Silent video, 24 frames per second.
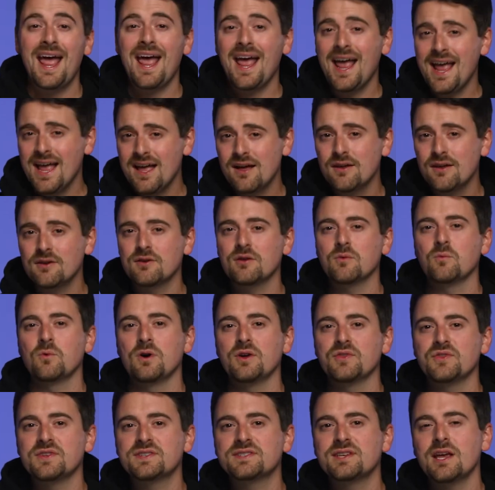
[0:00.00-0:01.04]
and while
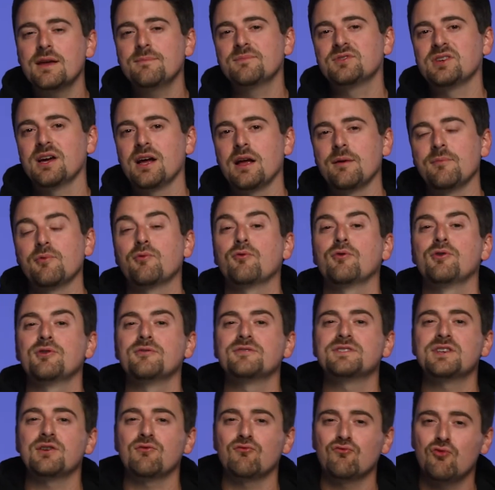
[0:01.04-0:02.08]
at the same time
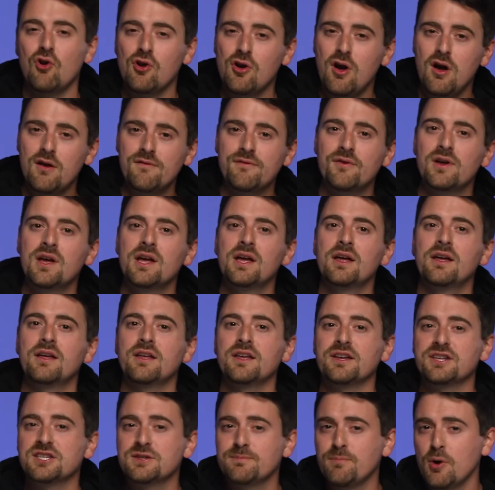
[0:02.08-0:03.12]
reducing runoff,
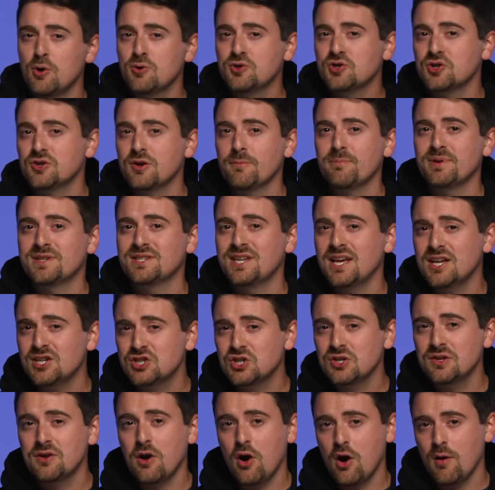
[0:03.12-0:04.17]
exposure to
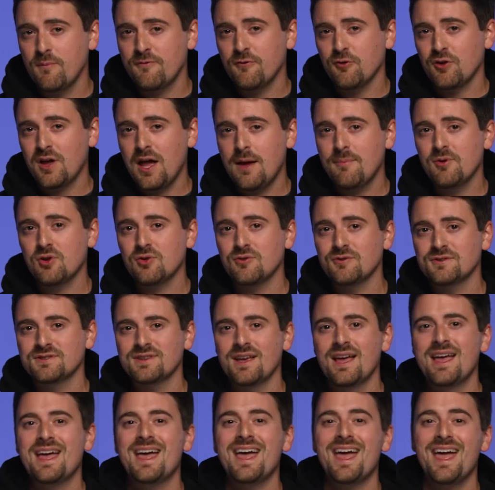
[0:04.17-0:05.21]
potentially harmful chemicals,
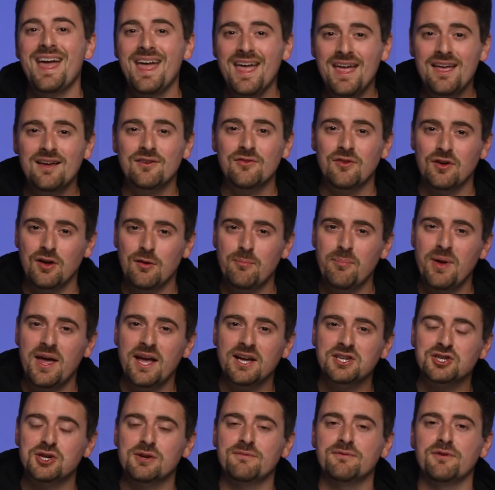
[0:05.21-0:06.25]
and the
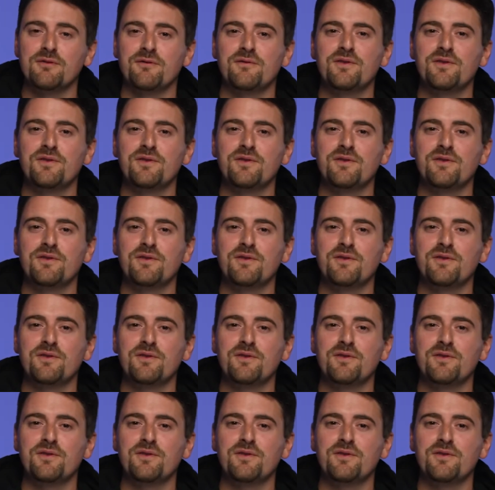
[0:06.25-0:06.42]
compaction of your